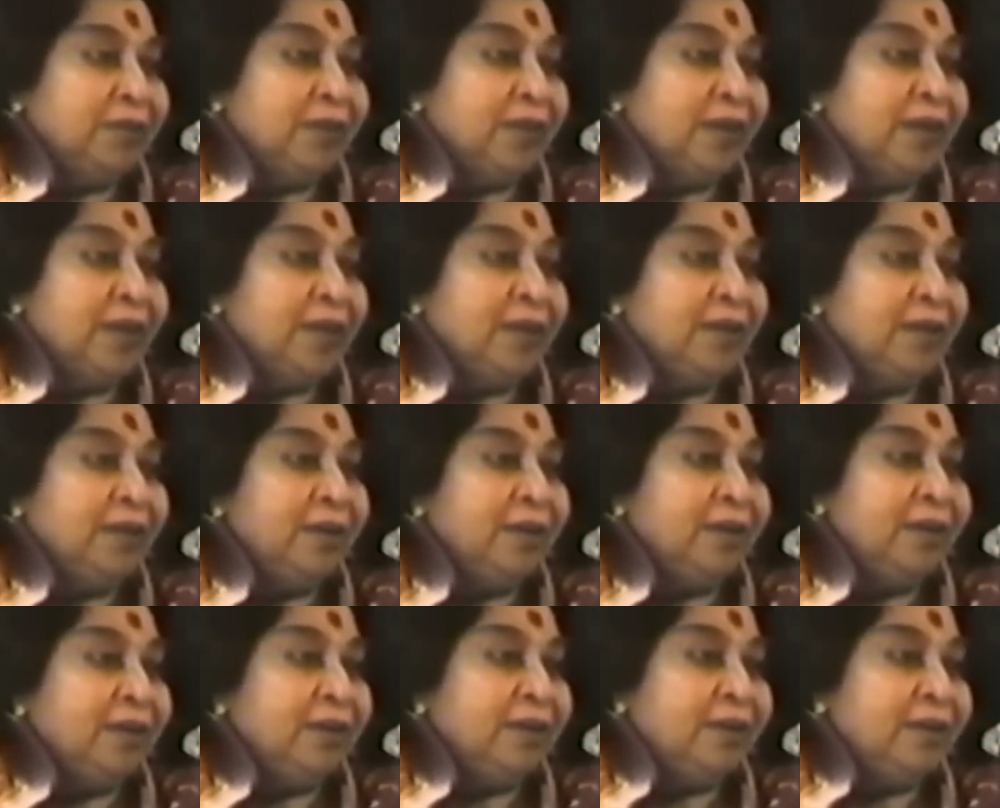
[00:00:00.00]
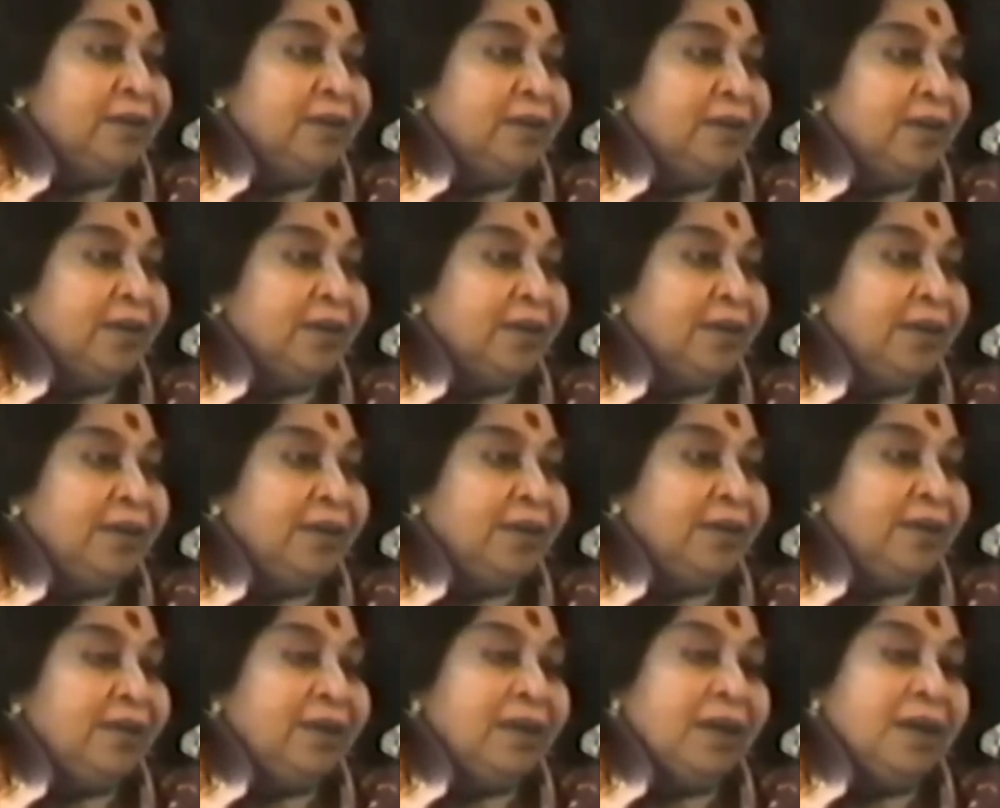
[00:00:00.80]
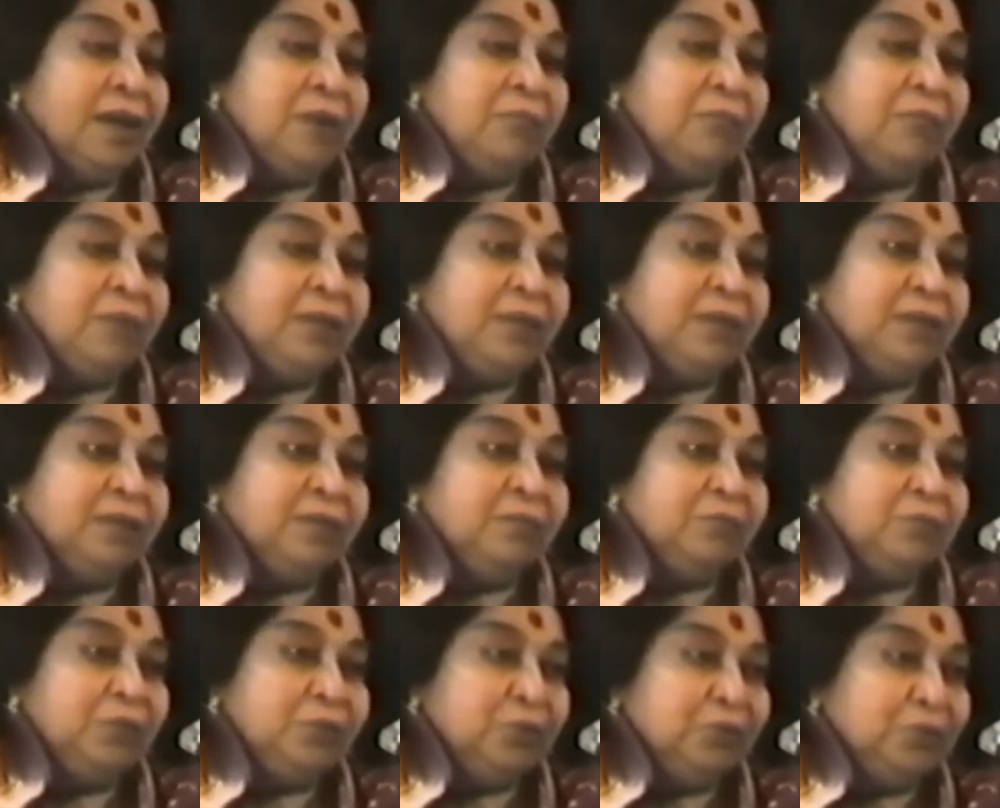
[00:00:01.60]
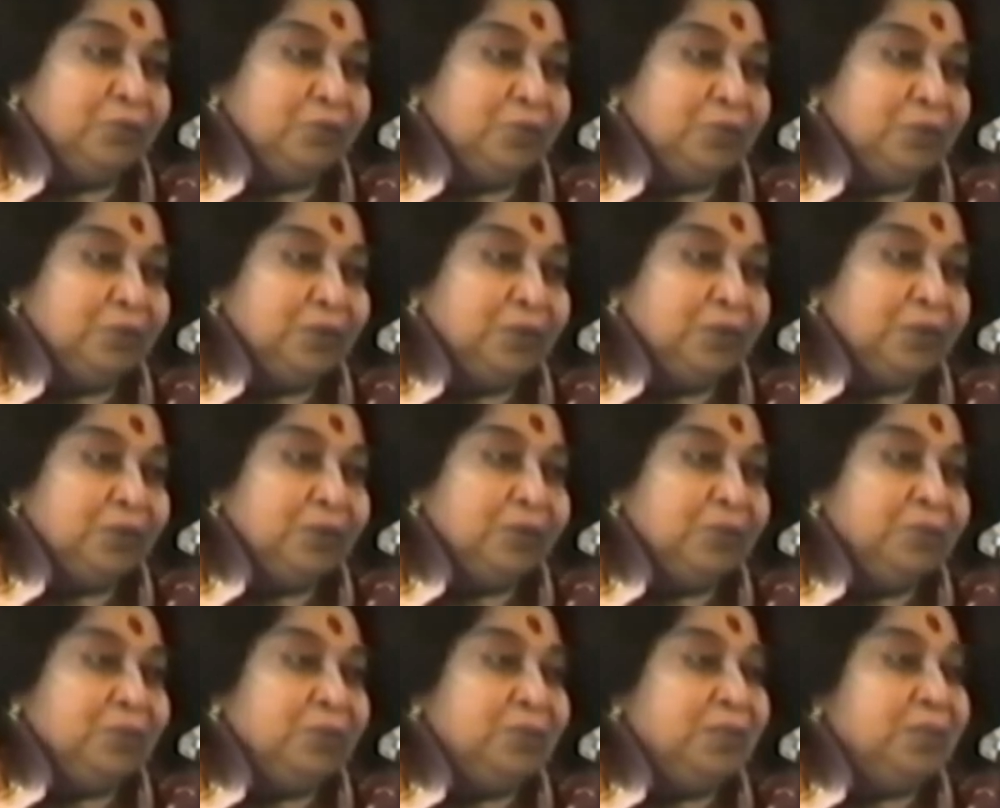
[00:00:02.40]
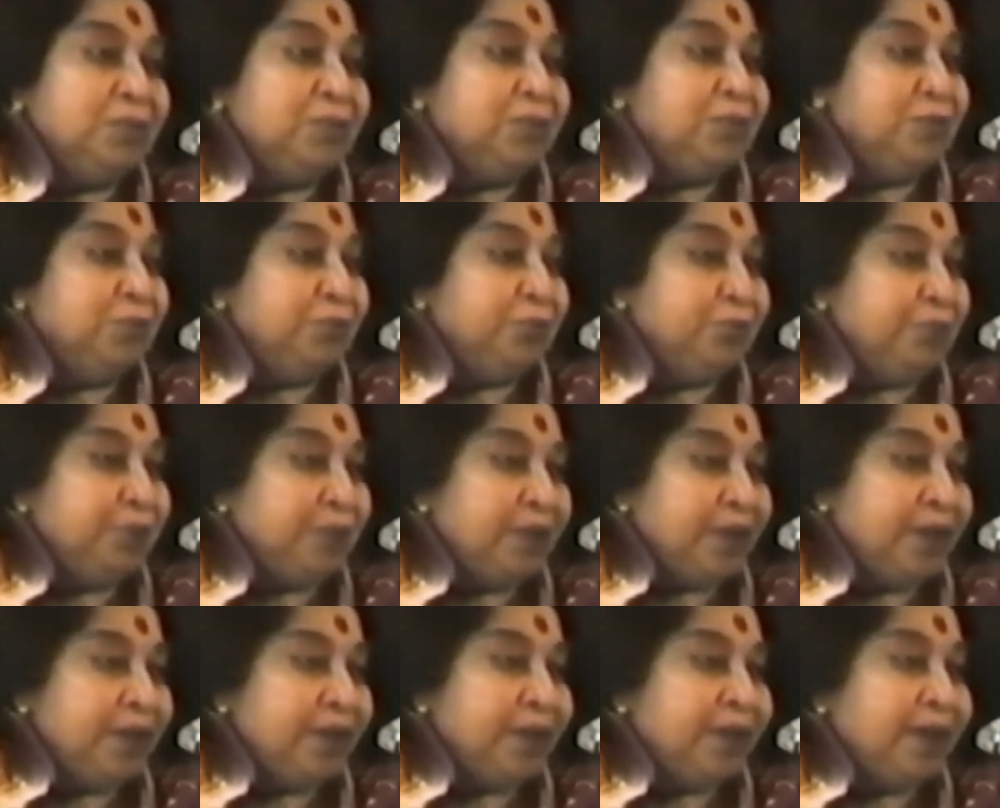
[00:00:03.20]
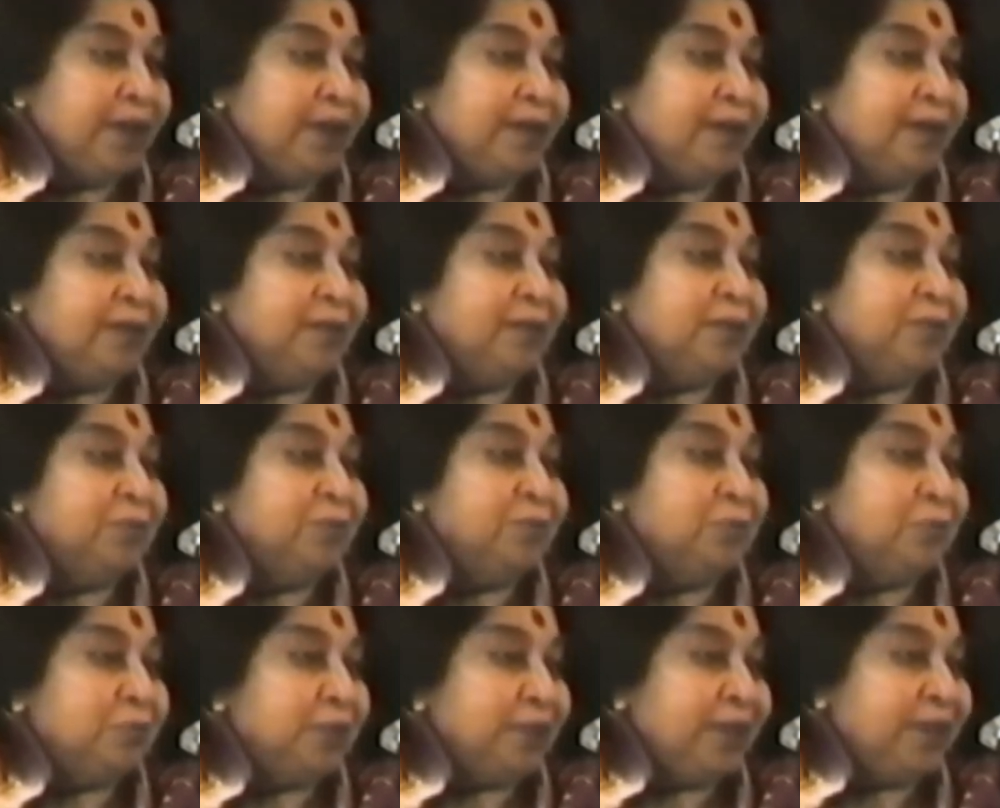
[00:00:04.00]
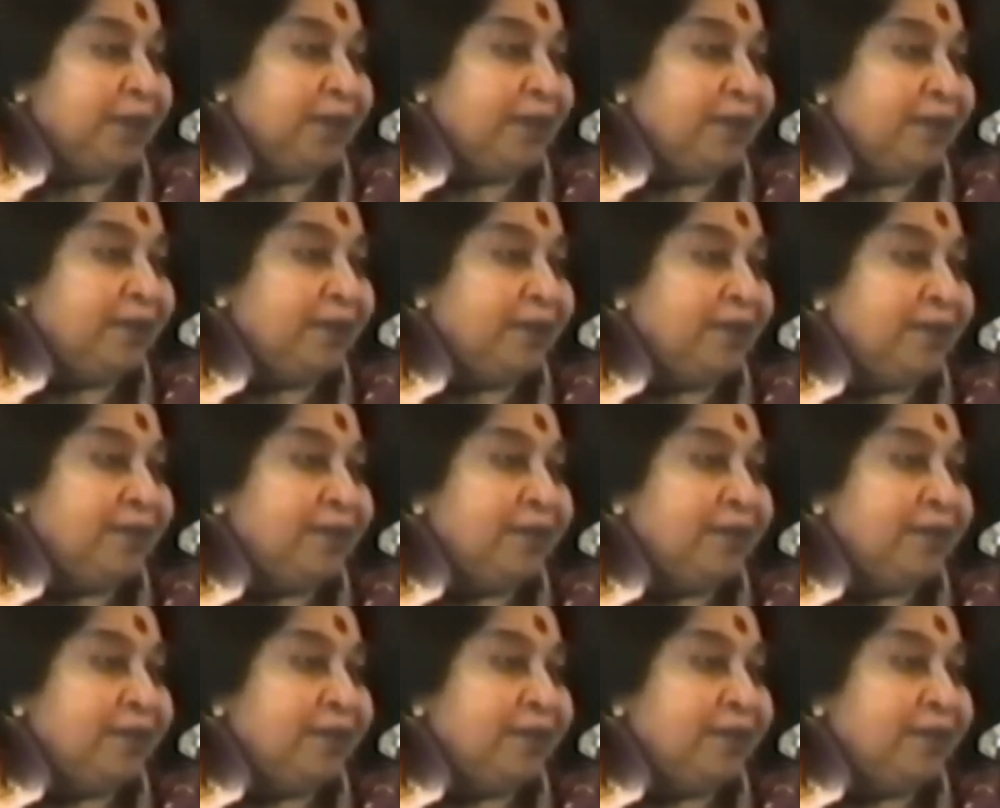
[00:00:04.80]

and again I welcome you to this new era today